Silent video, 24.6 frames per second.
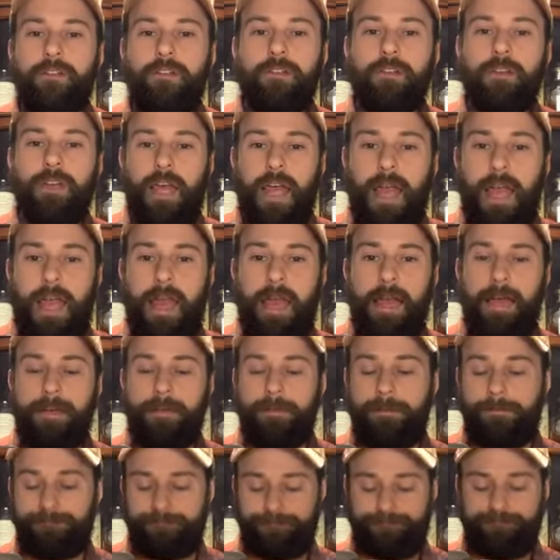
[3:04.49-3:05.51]

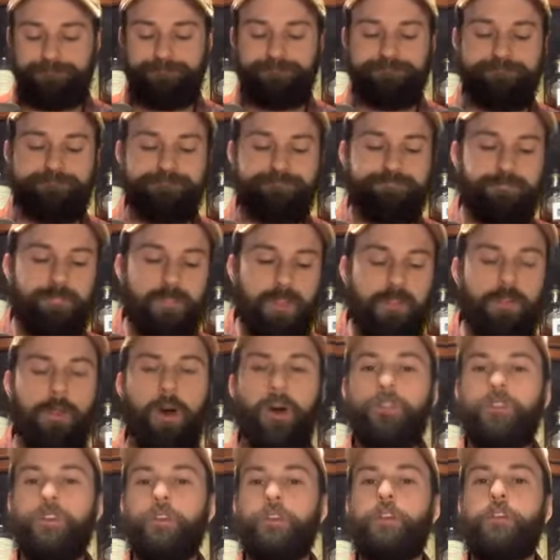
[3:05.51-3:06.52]
and
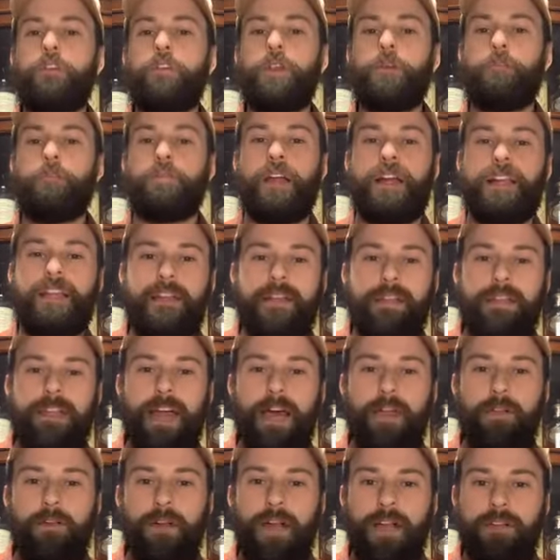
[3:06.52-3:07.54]
those are usually blended
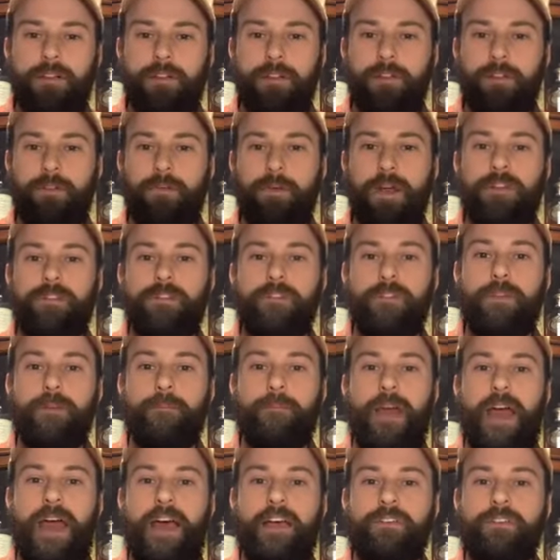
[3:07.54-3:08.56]
together at the discretion of the
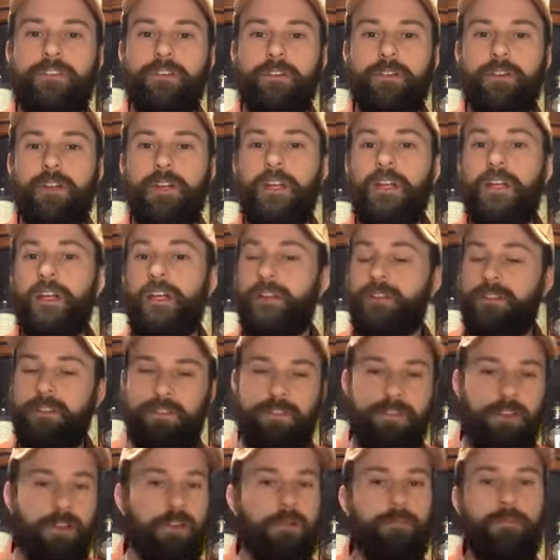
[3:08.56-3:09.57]
master
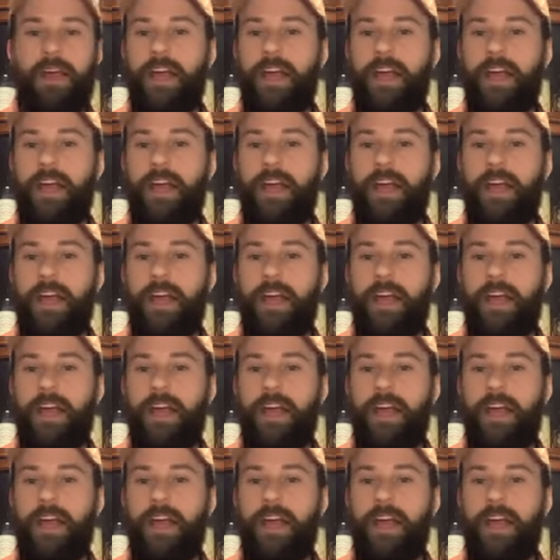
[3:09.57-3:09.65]
distiller,